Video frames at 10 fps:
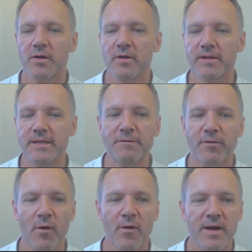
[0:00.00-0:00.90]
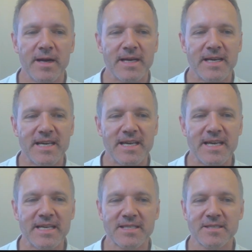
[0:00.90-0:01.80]
d4
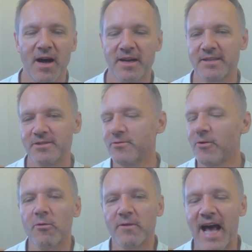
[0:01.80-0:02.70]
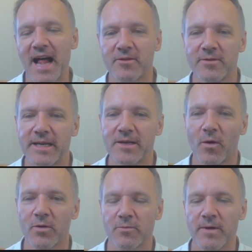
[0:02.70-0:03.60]
is not, you don't calculate
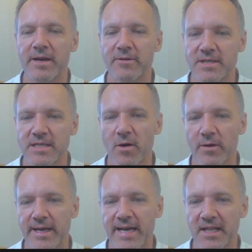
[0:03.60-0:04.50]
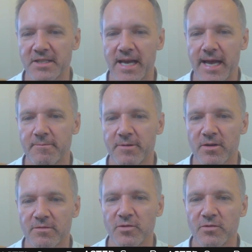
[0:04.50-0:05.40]
all the way. You can see, okay, you can't take
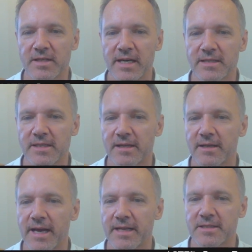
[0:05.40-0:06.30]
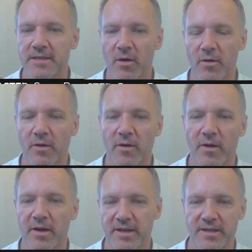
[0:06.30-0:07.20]
because rook takes and hits, or
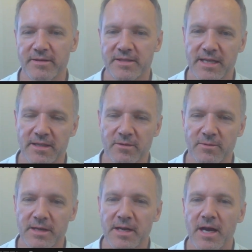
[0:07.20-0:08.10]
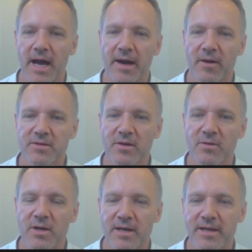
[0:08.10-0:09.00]
I can even take the queen. And
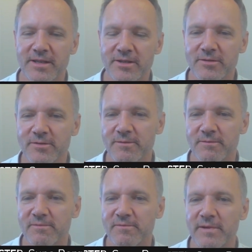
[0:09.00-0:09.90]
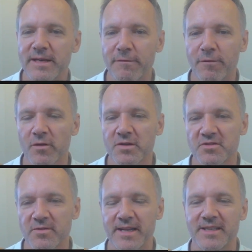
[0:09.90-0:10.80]
also e4 is
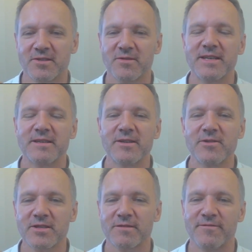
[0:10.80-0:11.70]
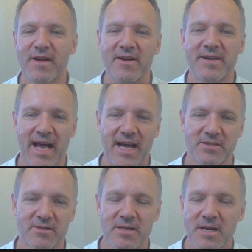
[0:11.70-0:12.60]
threatened, so it looks very
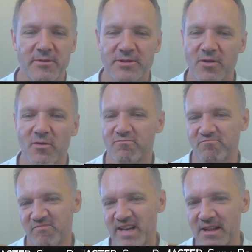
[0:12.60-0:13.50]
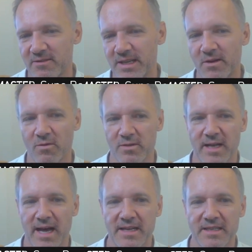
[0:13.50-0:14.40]
natural, but you don't calculate all the
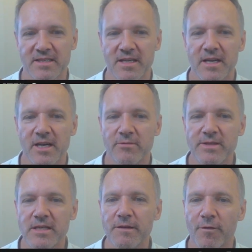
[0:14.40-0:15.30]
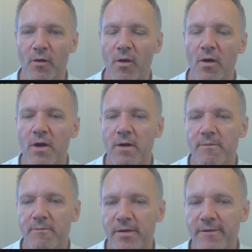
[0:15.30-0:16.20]
lines. Queen c4
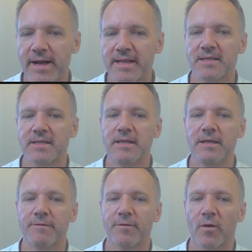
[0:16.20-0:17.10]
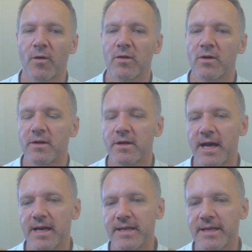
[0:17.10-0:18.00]
prevents the e4,
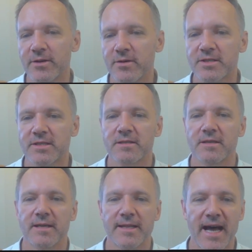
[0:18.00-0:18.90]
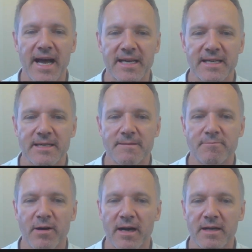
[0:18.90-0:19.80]
it looks like,
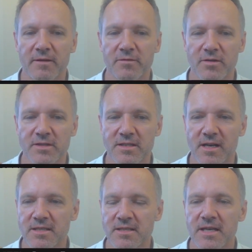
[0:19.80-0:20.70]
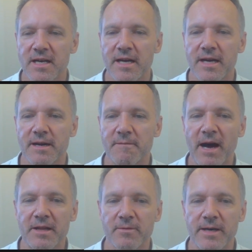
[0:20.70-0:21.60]
but of course it doesn't.
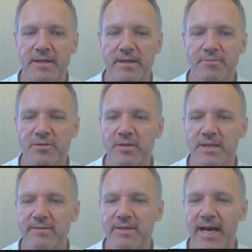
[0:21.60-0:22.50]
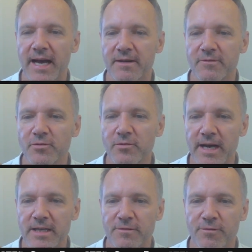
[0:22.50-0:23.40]
By the way, the computer even like rook
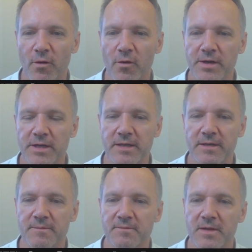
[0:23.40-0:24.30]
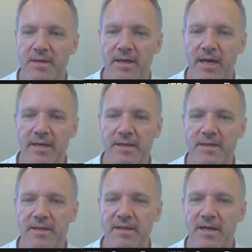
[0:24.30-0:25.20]
h4 here, and
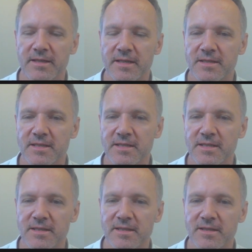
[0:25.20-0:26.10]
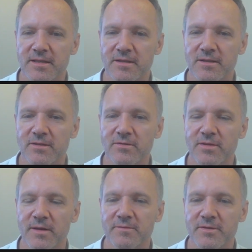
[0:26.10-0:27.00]
then just do
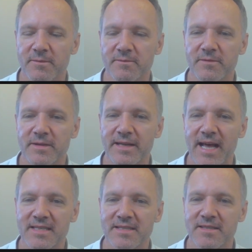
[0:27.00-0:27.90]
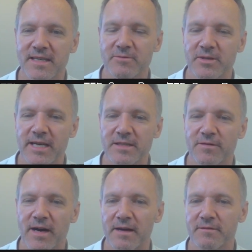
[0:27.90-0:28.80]
some nasty thing with
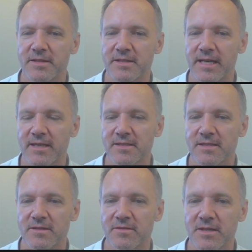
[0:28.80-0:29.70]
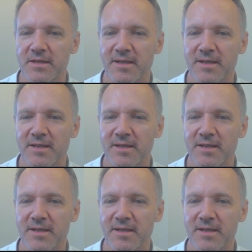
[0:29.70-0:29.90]
h5 and take on c3.